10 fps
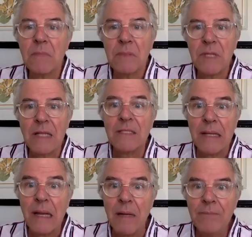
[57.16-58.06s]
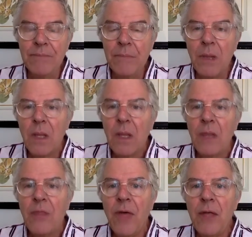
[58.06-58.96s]
Tanzania,
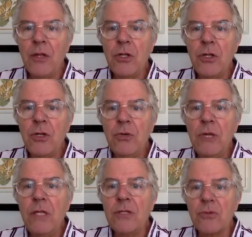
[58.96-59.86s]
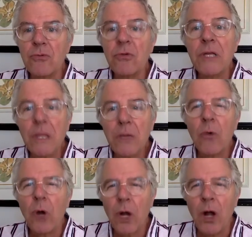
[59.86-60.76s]
then you need to really
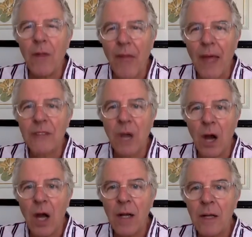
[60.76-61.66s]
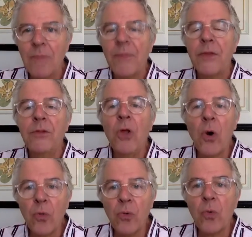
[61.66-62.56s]
work on that talk,
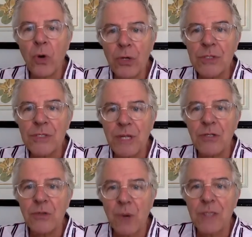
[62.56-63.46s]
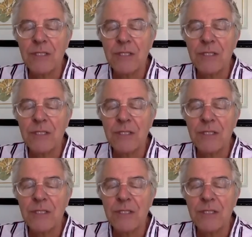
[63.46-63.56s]
know the words that you want to